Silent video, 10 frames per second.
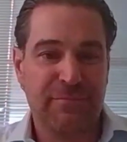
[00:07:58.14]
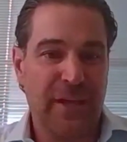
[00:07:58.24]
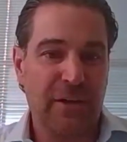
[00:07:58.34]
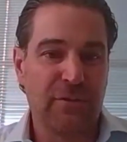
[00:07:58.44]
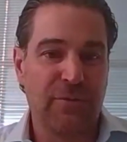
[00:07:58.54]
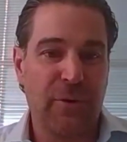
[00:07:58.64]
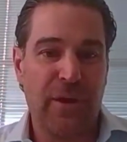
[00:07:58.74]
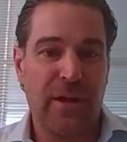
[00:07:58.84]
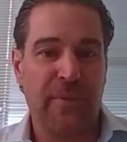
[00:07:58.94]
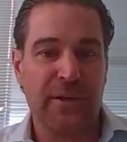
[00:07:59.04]
there for
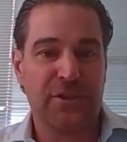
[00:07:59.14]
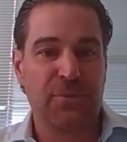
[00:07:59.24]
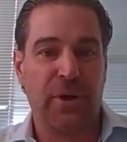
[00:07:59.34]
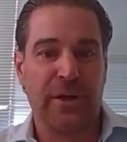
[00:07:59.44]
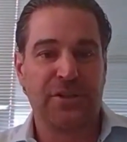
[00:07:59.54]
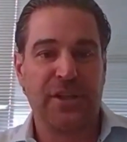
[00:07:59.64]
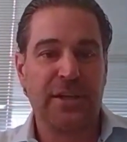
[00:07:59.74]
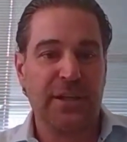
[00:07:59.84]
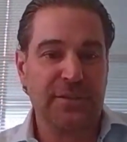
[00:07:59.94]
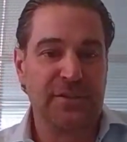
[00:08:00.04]
them. They just weren't
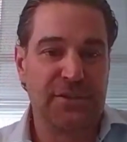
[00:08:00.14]
excited.